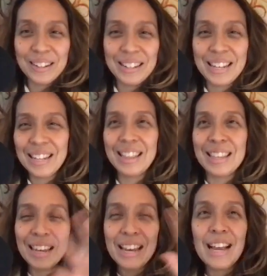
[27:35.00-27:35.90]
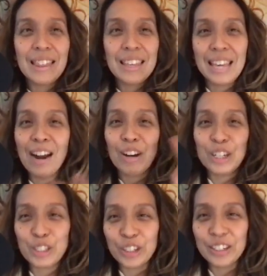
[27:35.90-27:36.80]
the, the, the
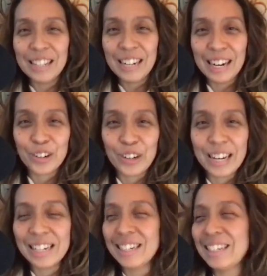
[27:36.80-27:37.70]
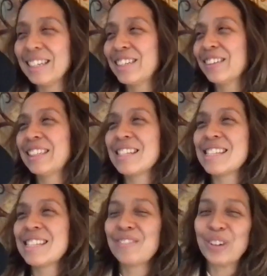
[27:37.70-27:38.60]
character that I created during
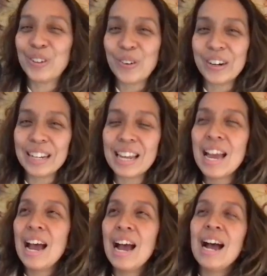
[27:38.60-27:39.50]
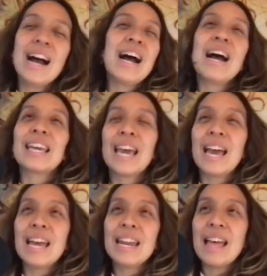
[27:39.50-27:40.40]
this recording,
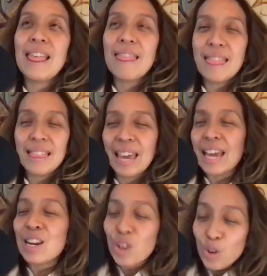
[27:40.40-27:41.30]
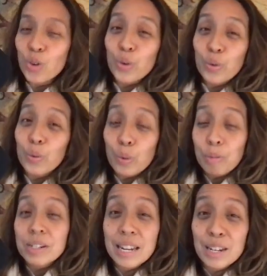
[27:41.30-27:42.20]
can can you, we'll
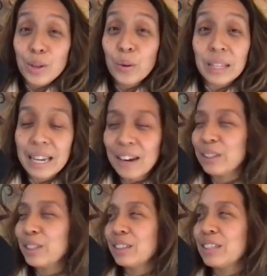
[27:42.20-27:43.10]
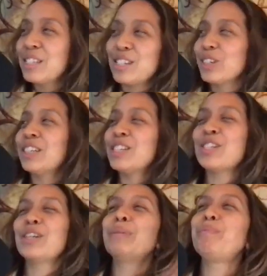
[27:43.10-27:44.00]
pretend you are the character, dear
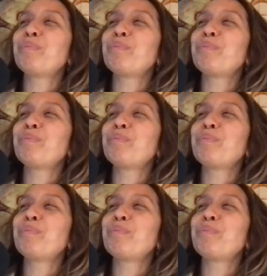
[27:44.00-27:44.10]
listener,